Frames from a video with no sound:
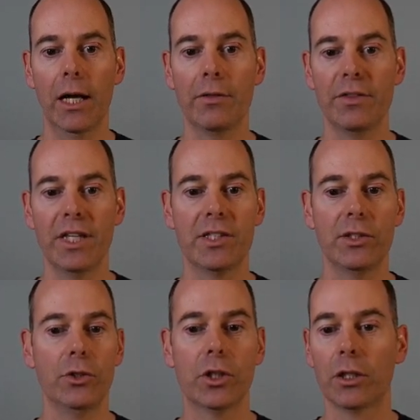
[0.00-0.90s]
this,
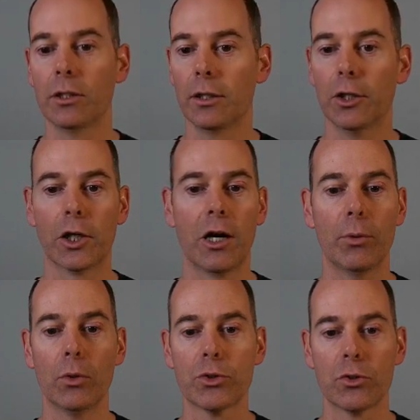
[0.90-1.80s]
you can hook up
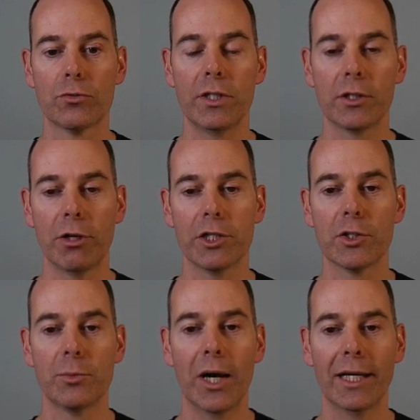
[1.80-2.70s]
all sorts of integrations,
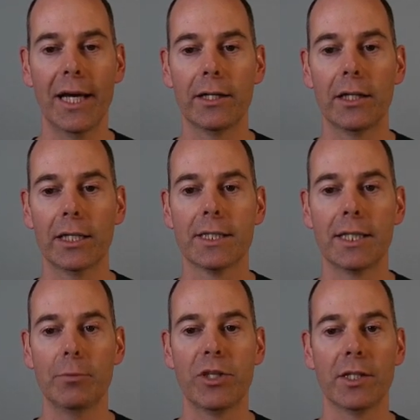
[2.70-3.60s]
but again, I like to
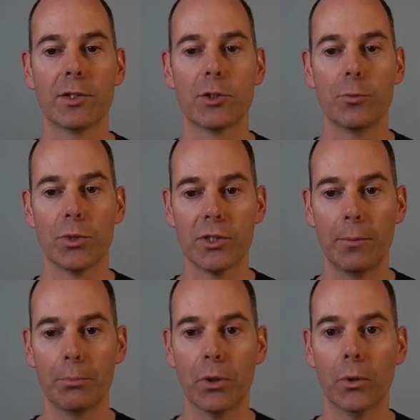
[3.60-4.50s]
keep things super
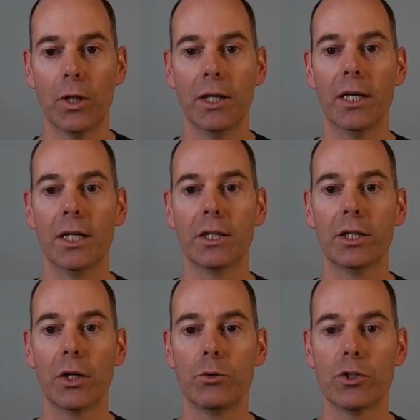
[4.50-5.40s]
simple.
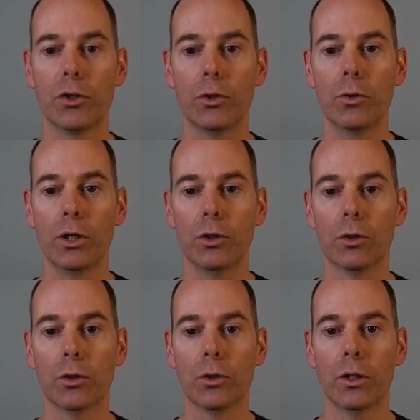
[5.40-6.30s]
Go to
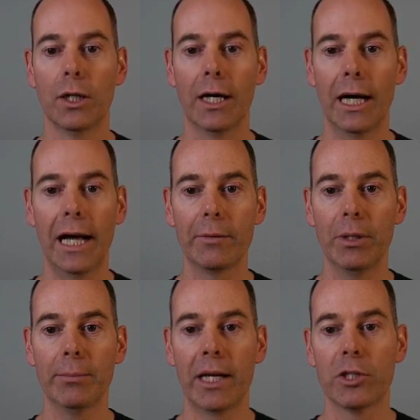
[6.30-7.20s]
your
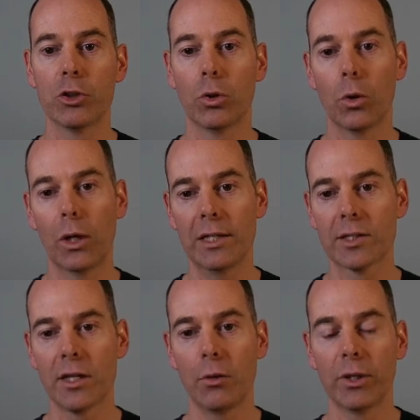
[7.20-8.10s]
admin manager, or let's
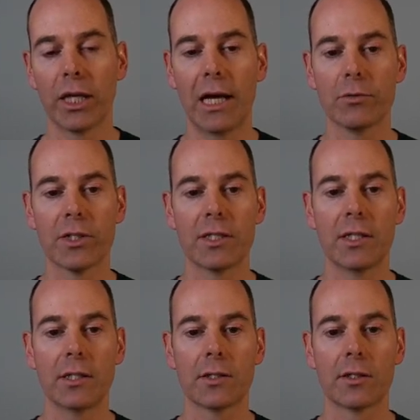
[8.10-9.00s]
start with account
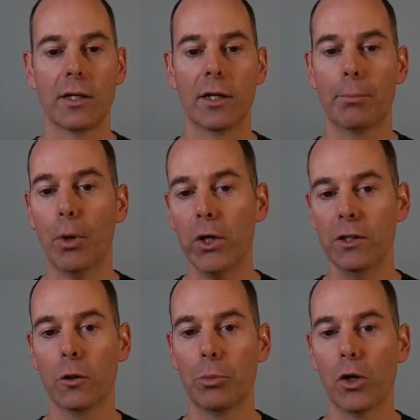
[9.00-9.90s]
settings, put in
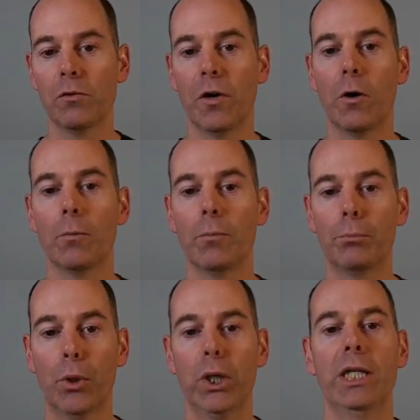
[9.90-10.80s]
your profile,
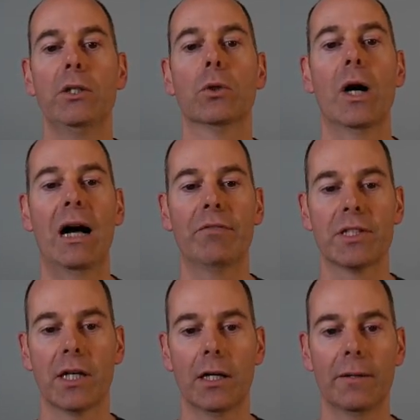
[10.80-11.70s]
put in your
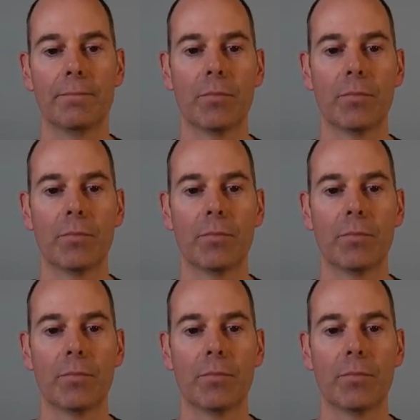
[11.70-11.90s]
avatar,